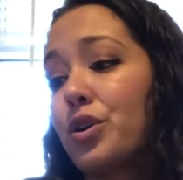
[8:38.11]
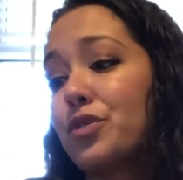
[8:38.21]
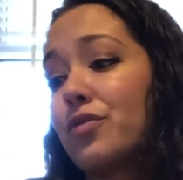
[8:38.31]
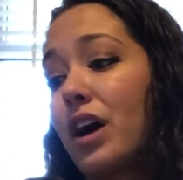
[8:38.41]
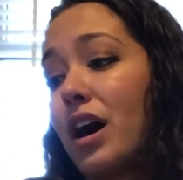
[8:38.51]

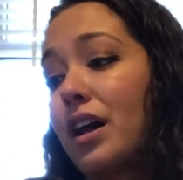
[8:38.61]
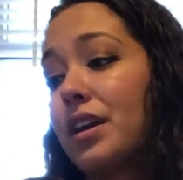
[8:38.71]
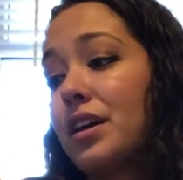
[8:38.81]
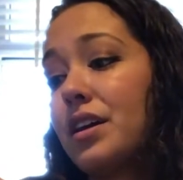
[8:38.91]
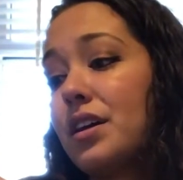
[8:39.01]
You've
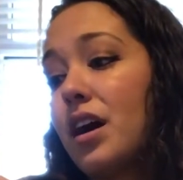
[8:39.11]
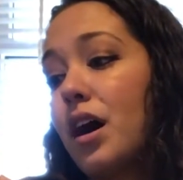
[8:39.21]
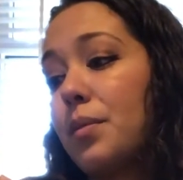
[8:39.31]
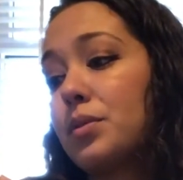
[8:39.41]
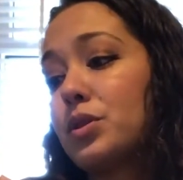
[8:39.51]
got
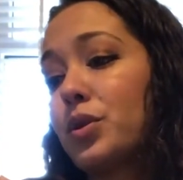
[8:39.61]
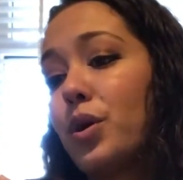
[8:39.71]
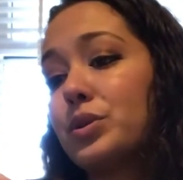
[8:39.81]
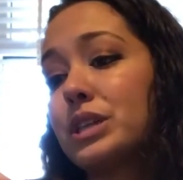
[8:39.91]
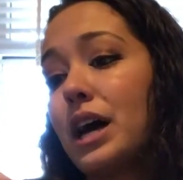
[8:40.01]

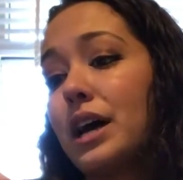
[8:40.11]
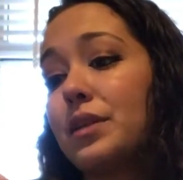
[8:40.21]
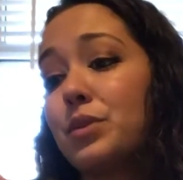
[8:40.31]
glucoside,